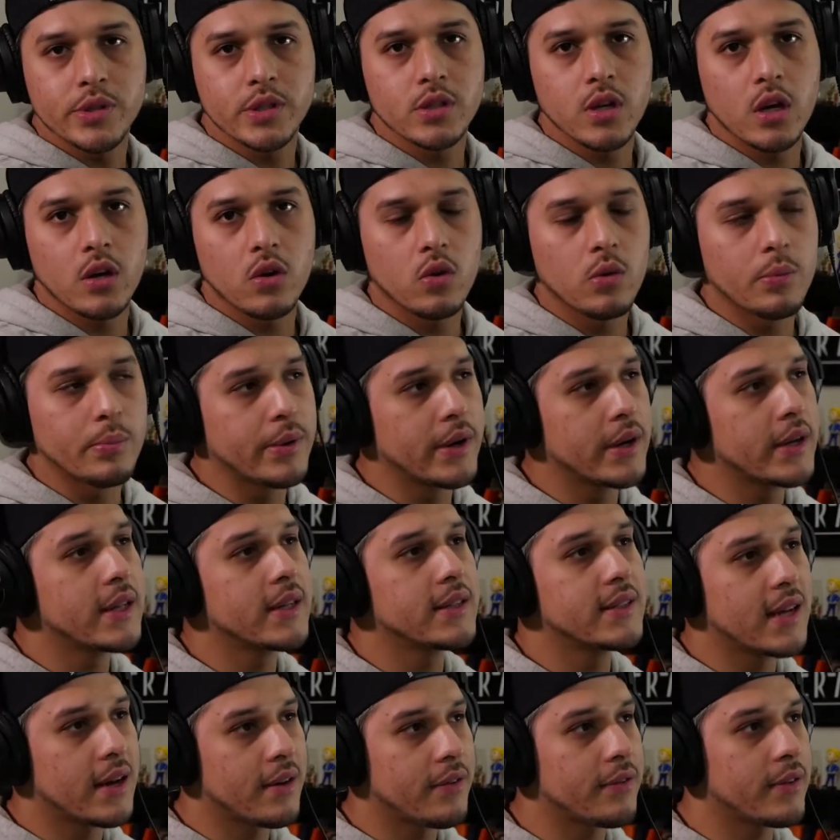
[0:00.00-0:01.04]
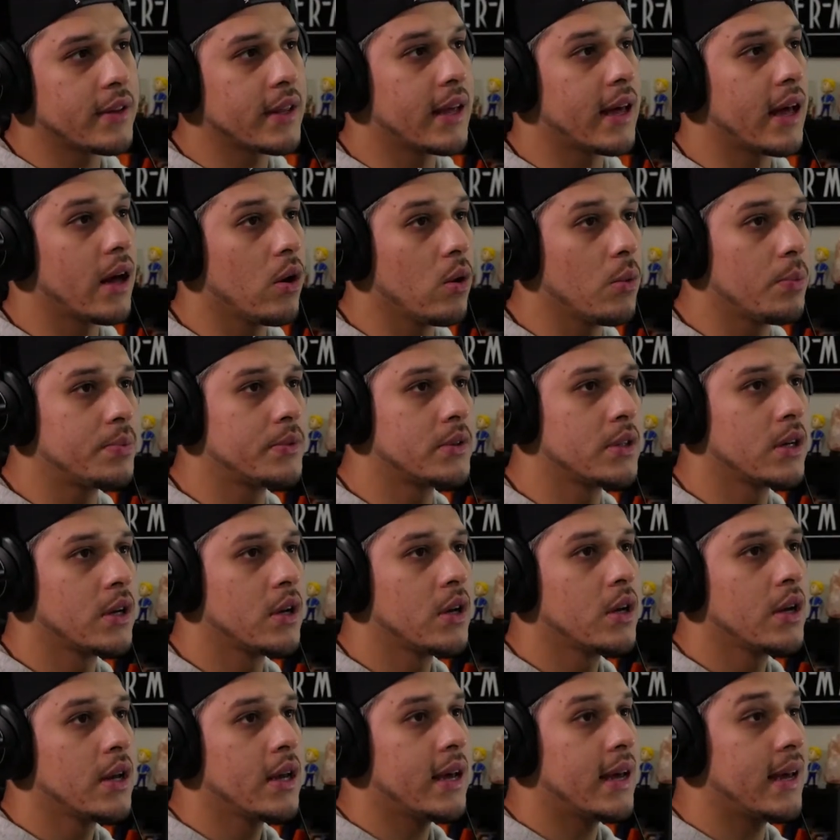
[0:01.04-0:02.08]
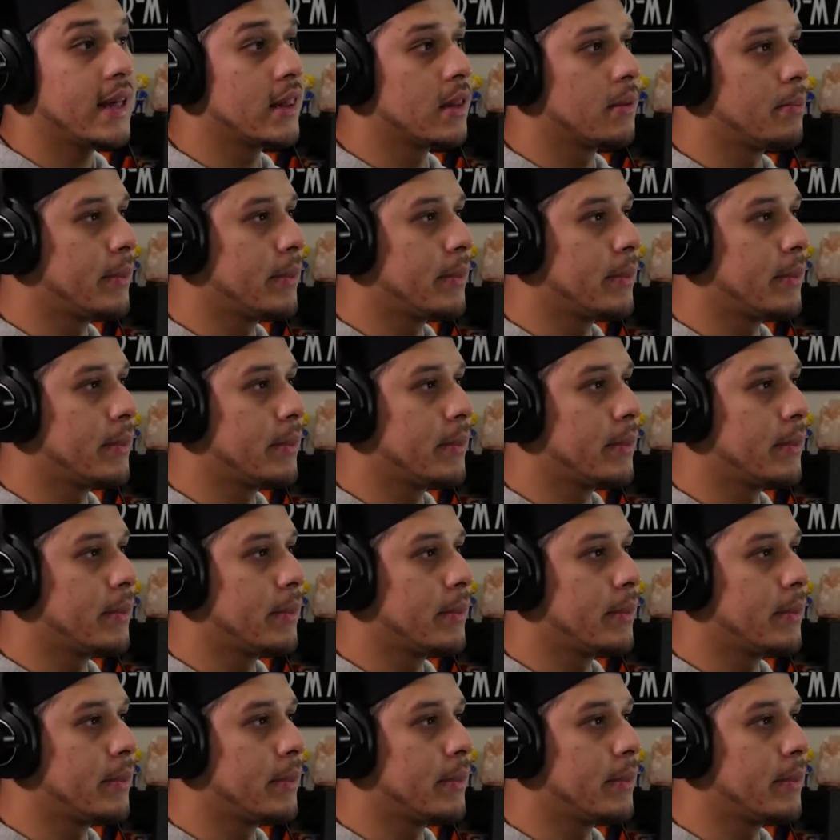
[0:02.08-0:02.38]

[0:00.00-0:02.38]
subtle, but it definitely helped in the